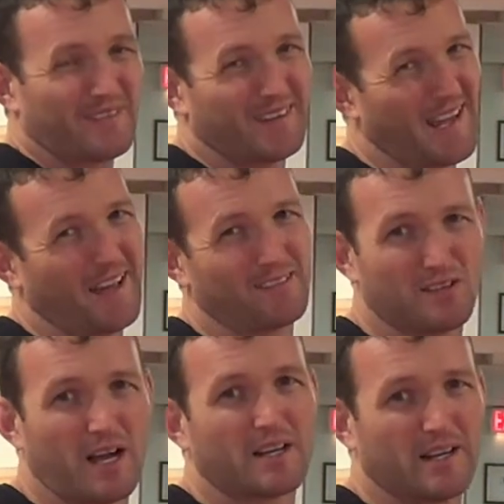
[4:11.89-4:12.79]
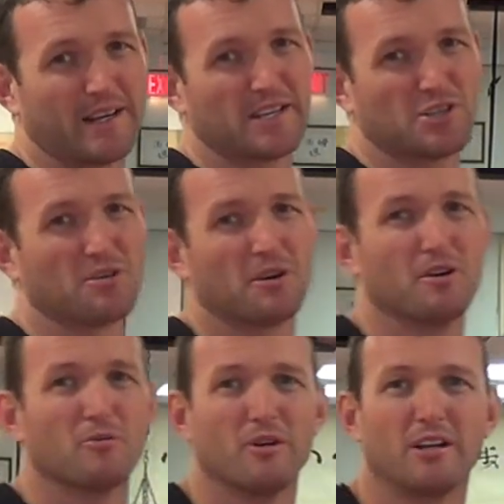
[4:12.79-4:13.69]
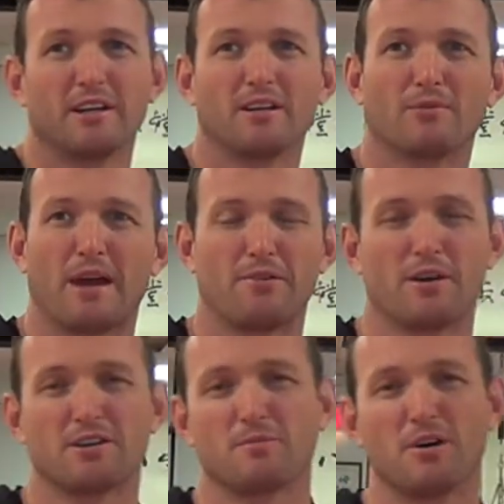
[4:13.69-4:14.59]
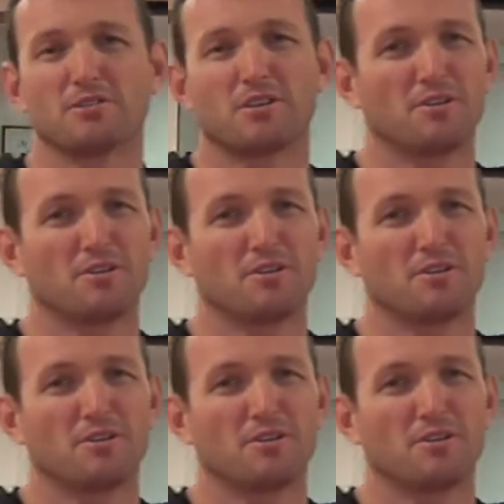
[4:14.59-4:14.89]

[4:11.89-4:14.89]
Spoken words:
That's not going to get you hurt really, end range of motion.